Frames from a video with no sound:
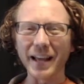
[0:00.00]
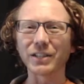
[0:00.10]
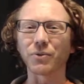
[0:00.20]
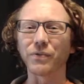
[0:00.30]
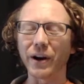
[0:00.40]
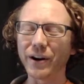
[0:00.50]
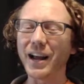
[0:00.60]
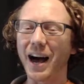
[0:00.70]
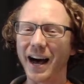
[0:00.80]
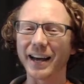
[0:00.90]

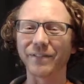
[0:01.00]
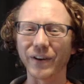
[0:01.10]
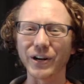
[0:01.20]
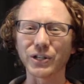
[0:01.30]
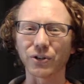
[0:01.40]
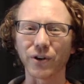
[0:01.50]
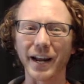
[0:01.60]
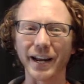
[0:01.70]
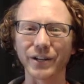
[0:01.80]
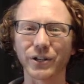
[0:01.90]
very odd and very
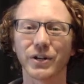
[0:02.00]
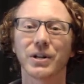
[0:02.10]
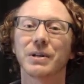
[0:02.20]
strange.